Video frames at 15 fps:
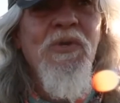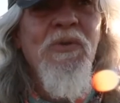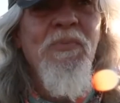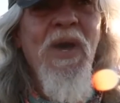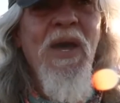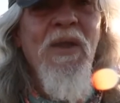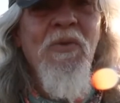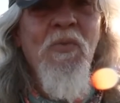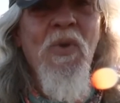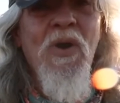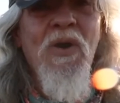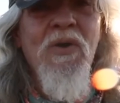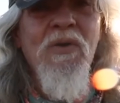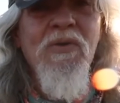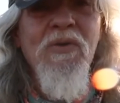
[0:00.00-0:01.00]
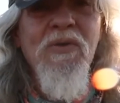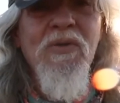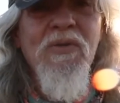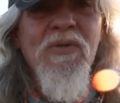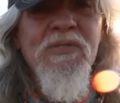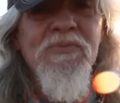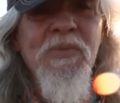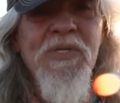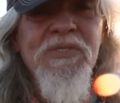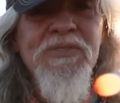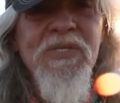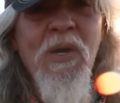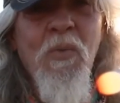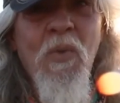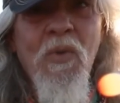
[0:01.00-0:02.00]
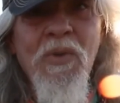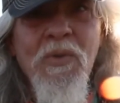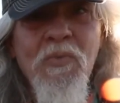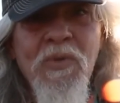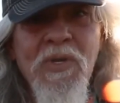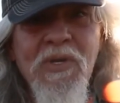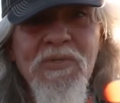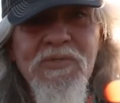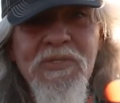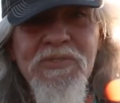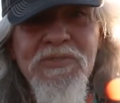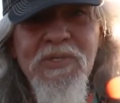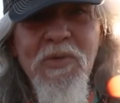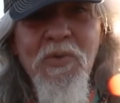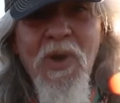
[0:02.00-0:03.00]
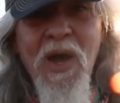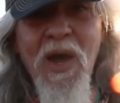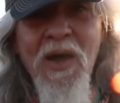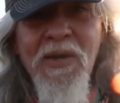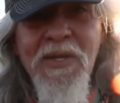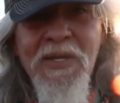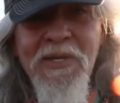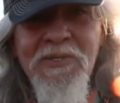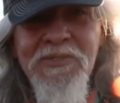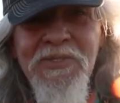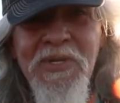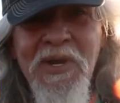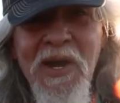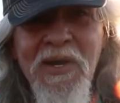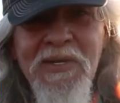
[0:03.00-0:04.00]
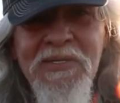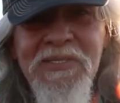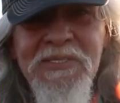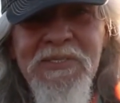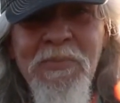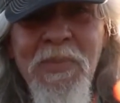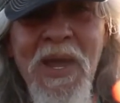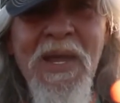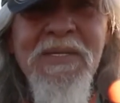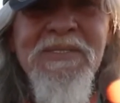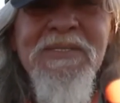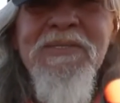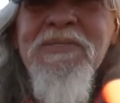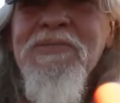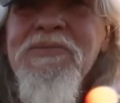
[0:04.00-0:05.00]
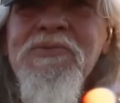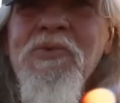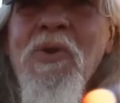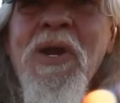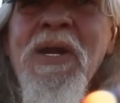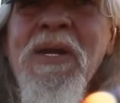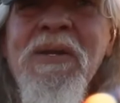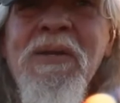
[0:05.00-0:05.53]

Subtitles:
the Malinois as much as I wanted one, because they're so high energy, and I could just imagine training